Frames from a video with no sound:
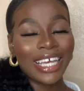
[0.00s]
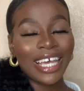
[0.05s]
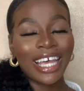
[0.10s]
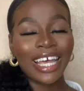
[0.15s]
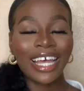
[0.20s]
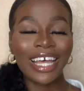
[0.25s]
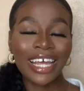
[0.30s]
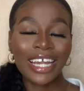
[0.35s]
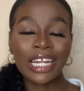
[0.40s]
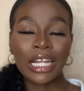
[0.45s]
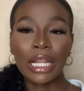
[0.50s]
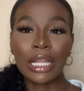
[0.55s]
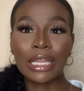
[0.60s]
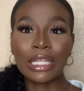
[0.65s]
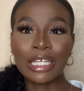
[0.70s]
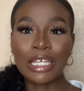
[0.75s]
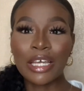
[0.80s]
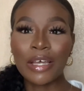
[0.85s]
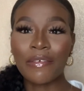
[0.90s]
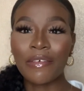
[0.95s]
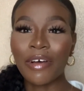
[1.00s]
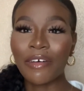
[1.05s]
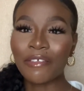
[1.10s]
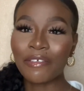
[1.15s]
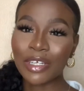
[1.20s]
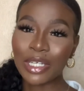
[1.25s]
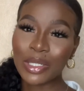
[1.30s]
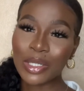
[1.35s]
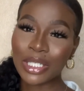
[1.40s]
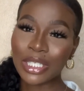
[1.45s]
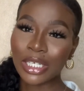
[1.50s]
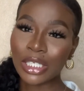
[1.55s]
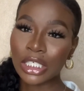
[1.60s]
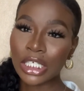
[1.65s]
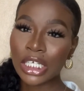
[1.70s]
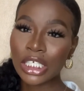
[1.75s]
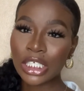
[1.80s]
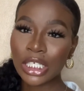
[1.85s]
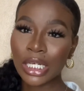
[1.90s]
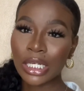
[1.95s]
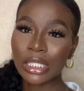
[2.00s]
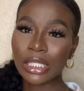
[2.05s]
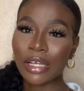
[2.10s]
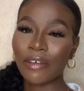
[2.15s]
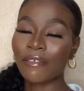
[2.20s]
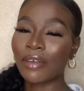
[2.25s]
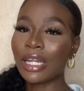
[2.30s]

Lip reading: and leave video suggestions of